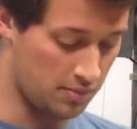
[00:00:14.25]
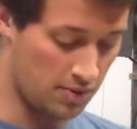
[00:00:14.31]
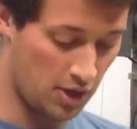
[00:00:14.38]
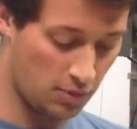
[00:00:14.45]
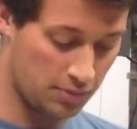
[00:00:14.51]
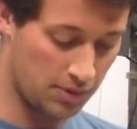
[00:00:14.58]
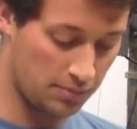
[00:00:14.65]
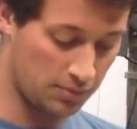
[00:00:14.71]

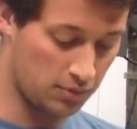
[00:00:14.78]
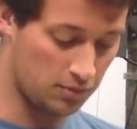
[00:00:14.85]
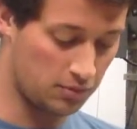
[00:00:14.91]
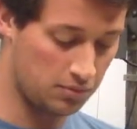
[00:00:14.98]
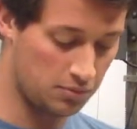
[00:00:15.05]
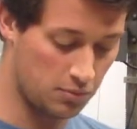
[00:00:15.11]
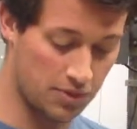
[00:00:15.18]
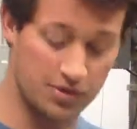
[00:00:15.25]
Help
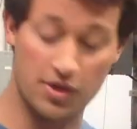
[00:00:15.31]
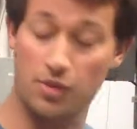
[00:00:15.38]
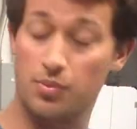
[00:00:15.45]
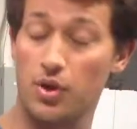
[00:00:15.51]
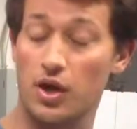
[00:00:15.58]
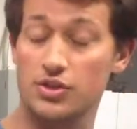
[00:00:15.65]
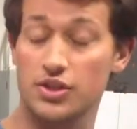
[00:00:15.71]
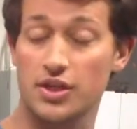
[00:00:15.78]
people with their
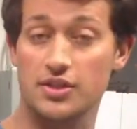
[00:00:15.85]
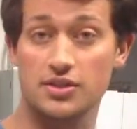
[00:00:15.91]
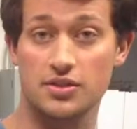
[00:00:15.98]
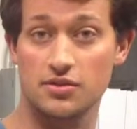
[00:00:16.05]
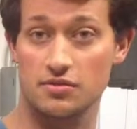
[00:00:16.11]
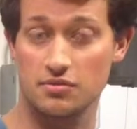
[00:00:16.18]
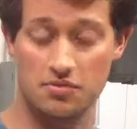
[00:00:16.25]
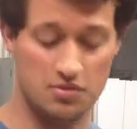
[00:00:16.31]
projects,
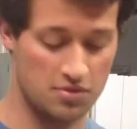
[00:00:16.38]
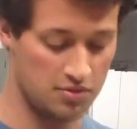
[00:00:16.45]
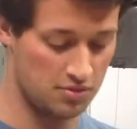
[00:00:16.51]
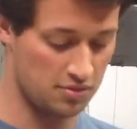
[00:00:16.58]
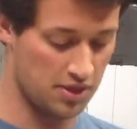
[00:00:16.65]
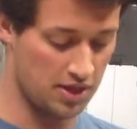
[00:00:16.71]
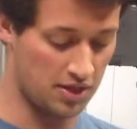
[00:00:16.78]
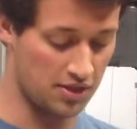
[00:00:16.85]

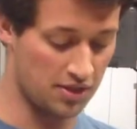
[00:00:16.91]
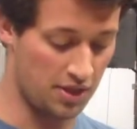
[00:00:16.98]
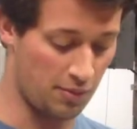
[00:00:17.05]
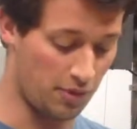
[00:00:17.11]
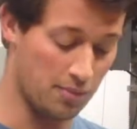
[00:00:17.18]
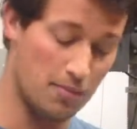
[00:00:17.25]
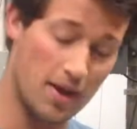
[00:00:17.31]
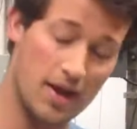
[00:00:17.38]
anything they
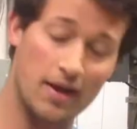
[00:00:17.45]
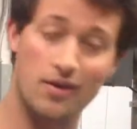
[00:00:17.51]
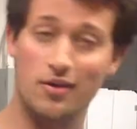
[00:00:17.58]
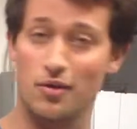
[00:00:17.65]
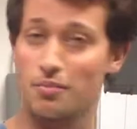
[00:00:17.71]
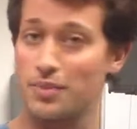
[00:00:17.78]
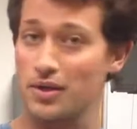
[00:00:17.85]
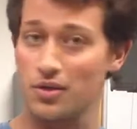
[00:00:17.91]
want to make
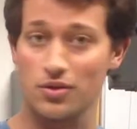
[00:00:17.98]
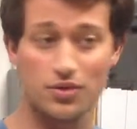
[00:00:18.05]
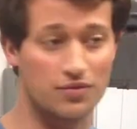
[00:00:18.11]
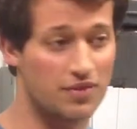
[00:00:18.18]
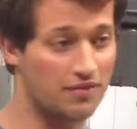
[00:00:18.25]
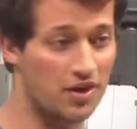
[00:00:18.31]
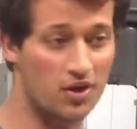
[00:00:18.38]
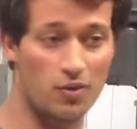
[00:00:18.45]
or build, or if
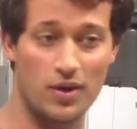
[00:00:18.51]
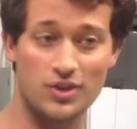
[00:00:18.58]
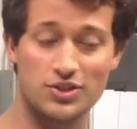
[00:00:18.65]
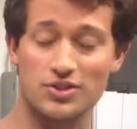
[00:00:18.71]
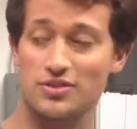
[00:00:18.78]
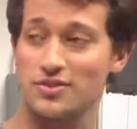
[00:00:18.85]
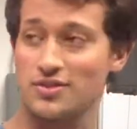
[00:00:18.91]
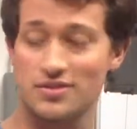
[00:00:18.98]
they've got
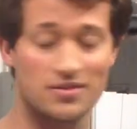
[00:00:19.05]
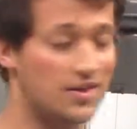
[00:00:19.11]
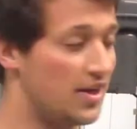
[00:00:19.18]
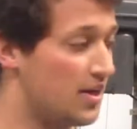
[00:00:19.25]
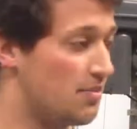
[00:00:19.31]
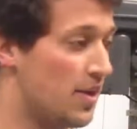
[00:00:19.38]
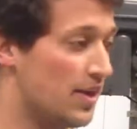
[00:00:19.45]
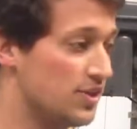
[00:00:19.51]
questions,
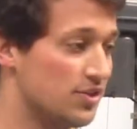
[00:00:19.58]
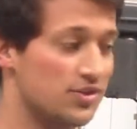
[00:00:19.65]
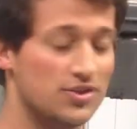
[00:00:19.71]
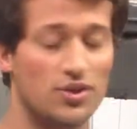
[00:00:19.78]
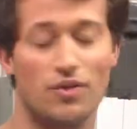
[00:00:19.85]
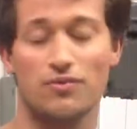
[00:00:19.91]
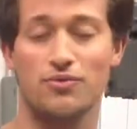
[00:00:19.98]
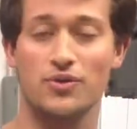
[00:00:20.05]
any major, it's
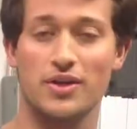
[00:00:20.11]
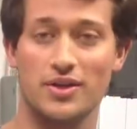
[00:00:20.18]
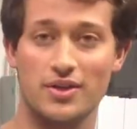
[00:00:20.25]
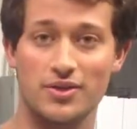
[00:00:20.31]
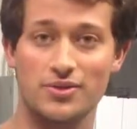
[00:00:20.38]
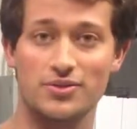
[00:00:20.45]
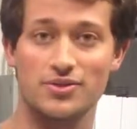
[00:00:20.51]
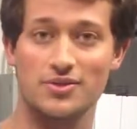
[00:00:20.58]
all free to
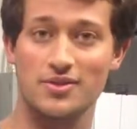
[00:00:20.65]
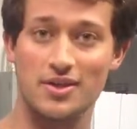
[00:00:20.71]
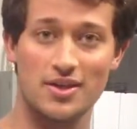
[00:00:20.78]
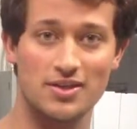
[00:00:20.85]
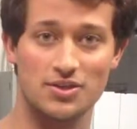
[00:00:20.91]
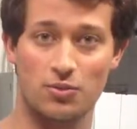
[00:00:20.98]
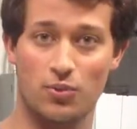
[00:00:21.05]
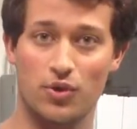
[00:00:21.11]
use.
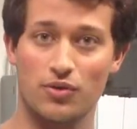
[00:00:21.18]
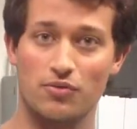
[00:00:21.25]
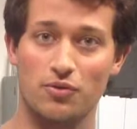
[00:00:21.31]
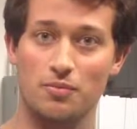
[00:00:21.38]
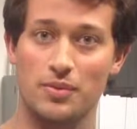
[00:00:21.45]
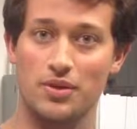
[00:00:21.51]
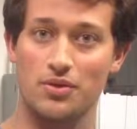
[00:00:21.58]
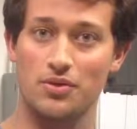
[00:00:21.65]
It's a wonderful
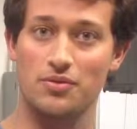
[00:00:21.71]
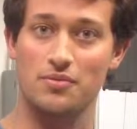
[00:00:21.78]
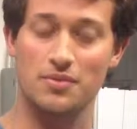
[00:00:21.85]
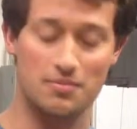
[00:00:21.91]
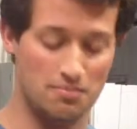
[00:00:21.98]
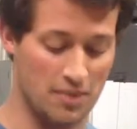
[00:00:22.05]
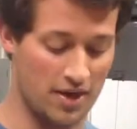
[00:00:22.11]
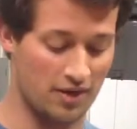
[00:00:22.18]
build,
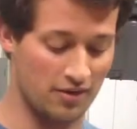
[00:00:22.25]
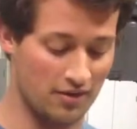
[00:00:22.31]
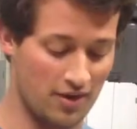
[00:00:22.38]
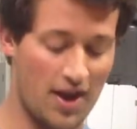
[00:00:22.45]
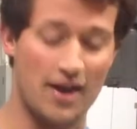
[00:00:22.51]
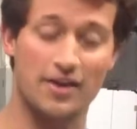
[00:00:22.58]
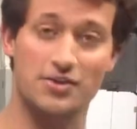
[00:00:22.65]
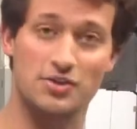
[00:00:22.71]
maker, and
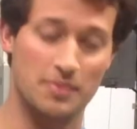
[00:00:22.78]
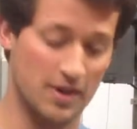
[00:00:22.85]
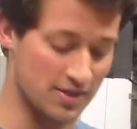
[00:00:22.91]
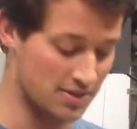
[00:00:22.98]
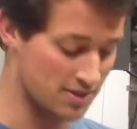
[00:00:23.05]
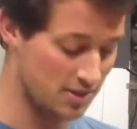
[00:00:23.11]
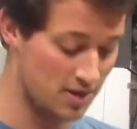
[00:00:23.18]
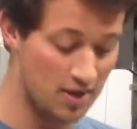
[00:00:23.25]
hacker
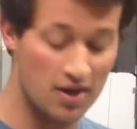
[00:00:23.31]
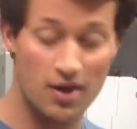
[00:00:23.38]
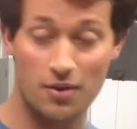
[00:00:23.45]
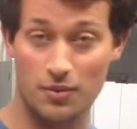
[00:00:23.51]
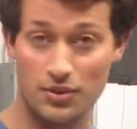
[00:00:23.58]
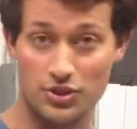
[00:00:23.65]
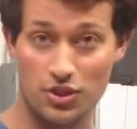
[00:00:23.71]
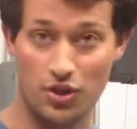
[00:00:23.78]
space. I
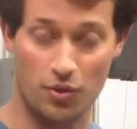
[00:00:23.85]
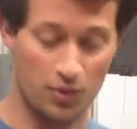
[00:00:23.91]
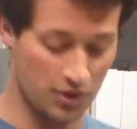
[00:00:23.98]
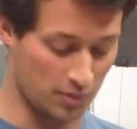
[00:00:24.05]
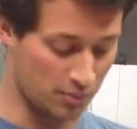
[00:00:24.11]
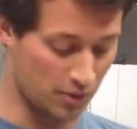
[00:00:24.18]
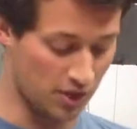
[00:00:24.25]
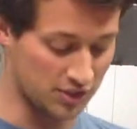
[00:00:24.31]
want to show you all one of
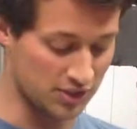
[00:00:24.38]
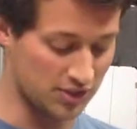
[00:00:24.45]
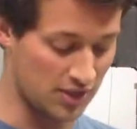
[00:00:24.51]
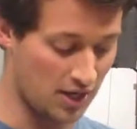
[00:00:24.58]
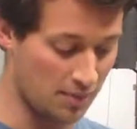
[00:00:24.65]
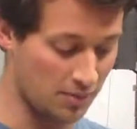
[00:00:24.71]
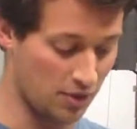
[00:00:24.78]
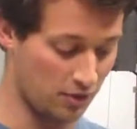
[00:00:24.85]
the projects that
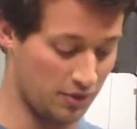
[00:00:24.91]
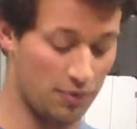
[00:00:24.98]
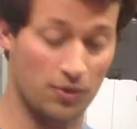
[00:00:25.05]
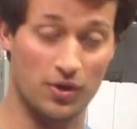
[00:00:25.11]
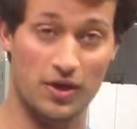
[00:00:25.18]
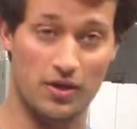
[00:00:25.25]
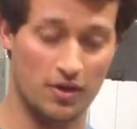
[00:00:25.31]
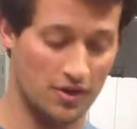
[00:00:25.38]
I'm currently
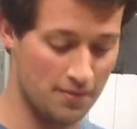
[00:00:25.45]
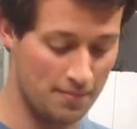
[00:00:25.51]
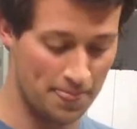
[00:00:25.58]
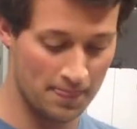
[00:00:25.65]
working on.